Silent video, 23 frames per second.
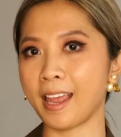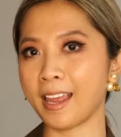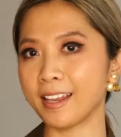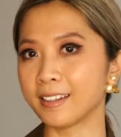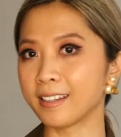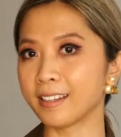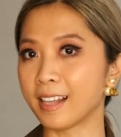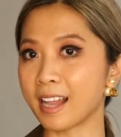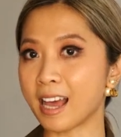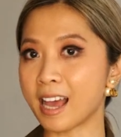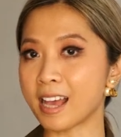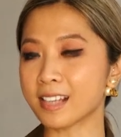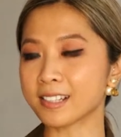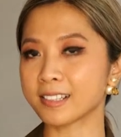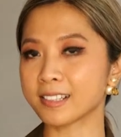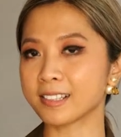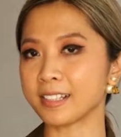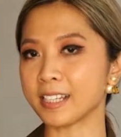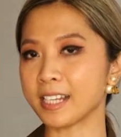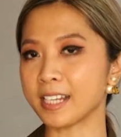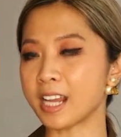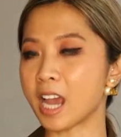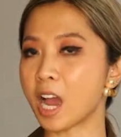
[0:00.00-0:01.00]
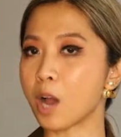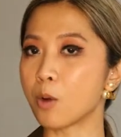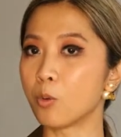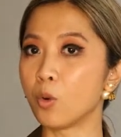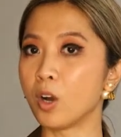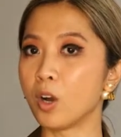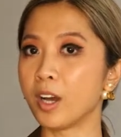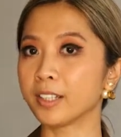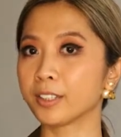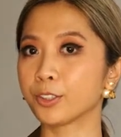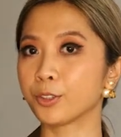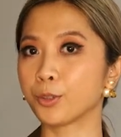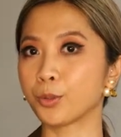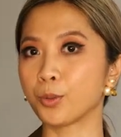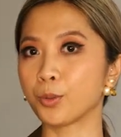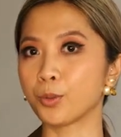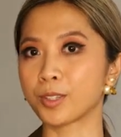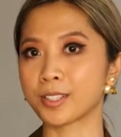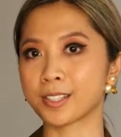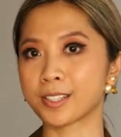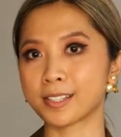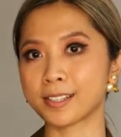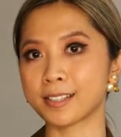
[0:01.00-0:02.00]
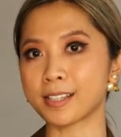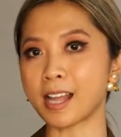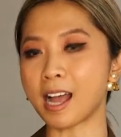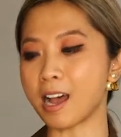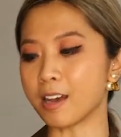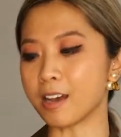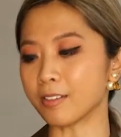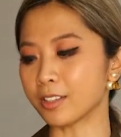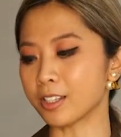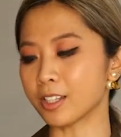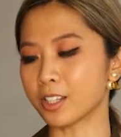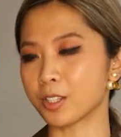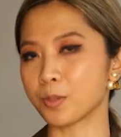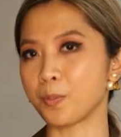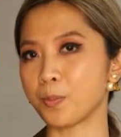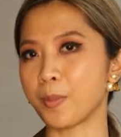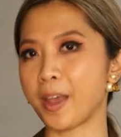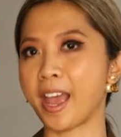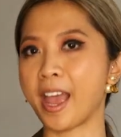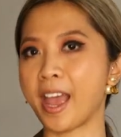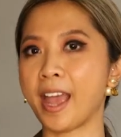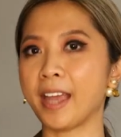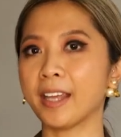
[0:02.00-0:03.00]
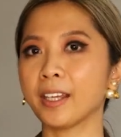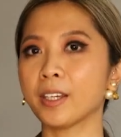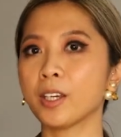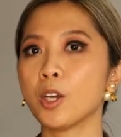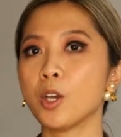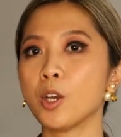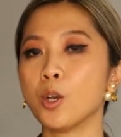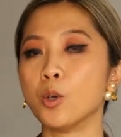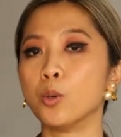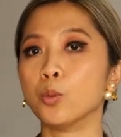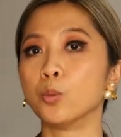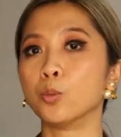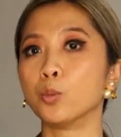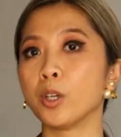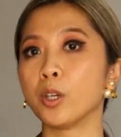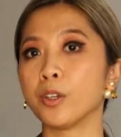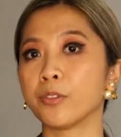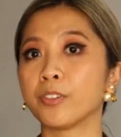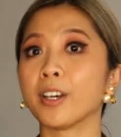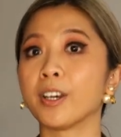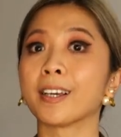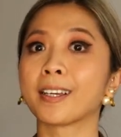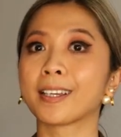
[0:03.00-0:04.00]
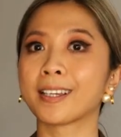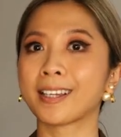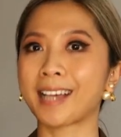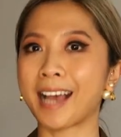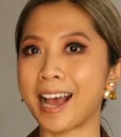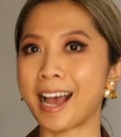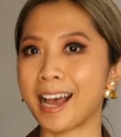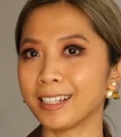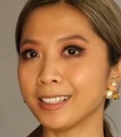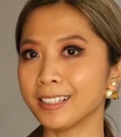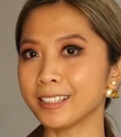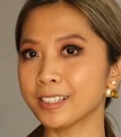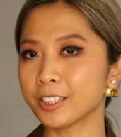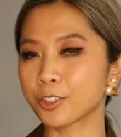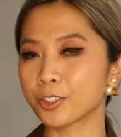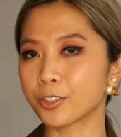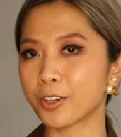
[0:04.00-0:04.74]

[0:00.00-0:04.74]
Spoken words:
And lastly, I want to style this bag with a colored